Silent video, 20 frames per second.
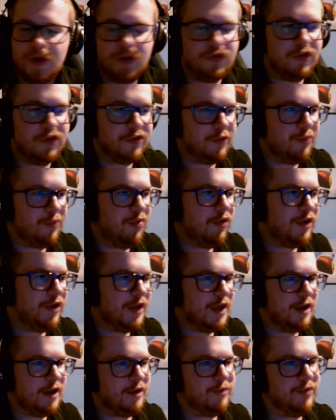
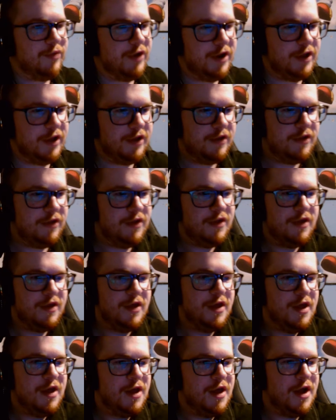disappoint anybody.
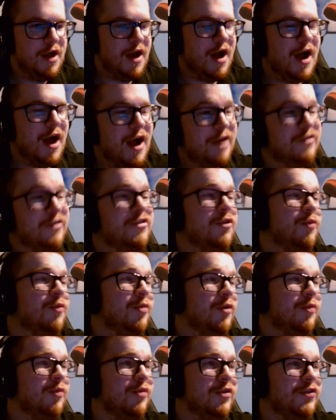I
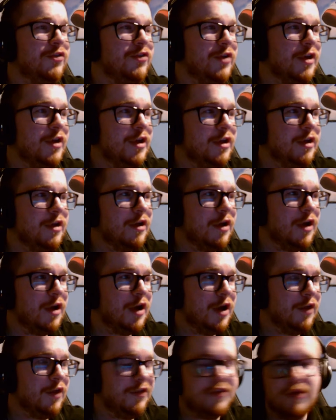super appreciate
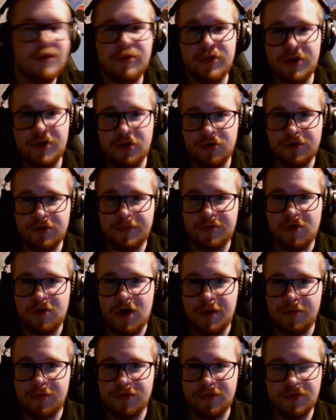some of the new
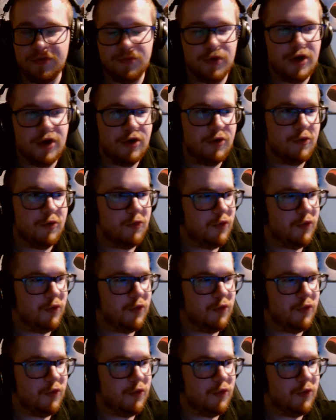subscribers as well.